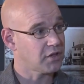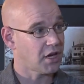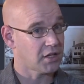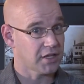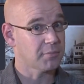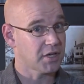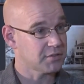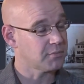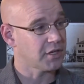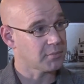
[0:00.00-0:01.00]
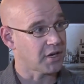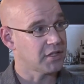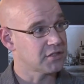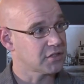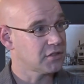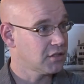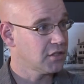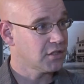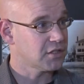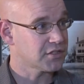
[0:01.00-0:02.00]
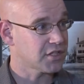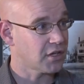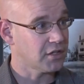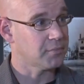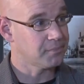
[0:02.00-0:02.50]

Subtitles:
like mine to settle in.